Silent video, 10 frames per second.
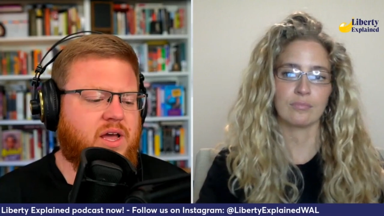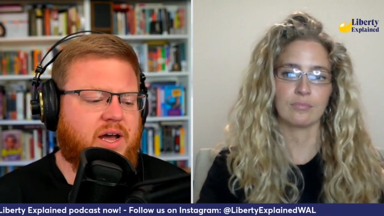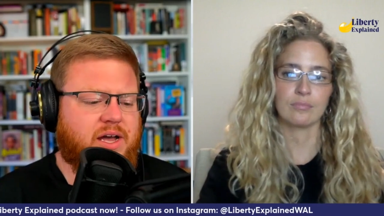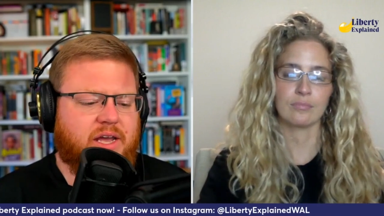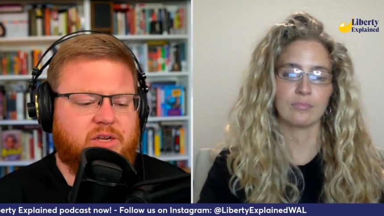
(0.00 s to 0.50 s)

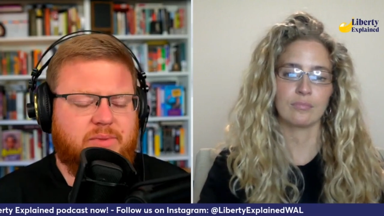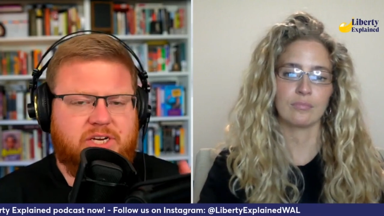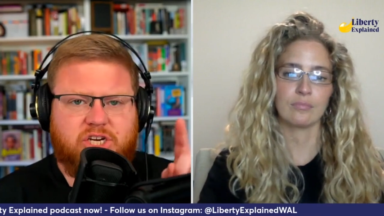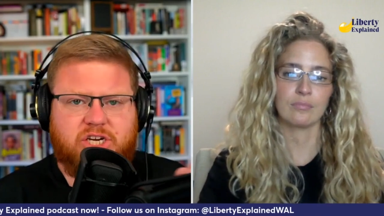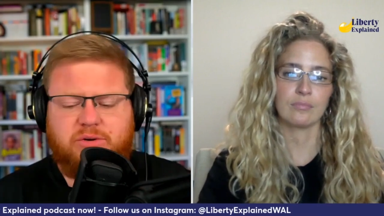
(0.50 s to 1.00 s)
Speaker 1: uh, and you might
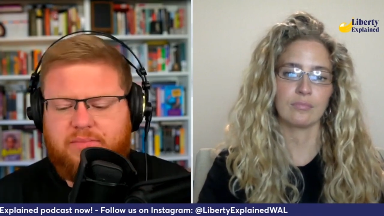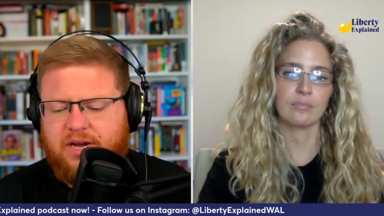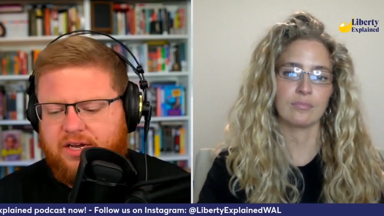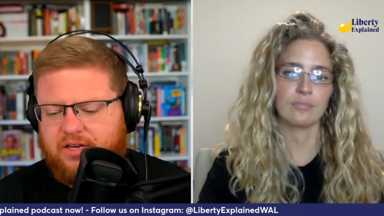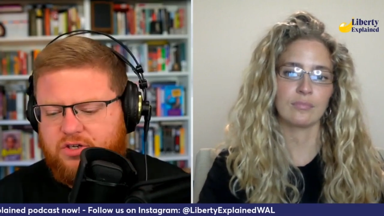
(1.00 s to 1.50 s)
check your
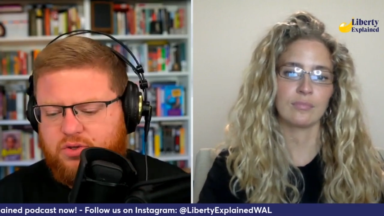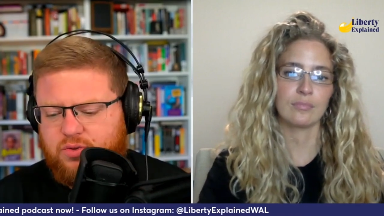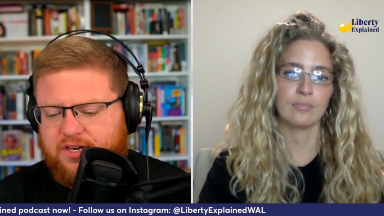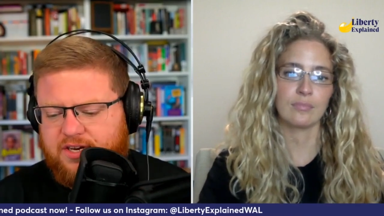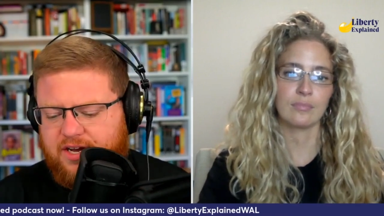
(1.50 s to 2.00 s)
mic,
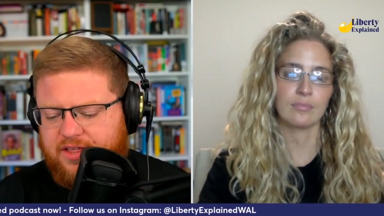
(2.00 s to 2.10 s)
Julia. I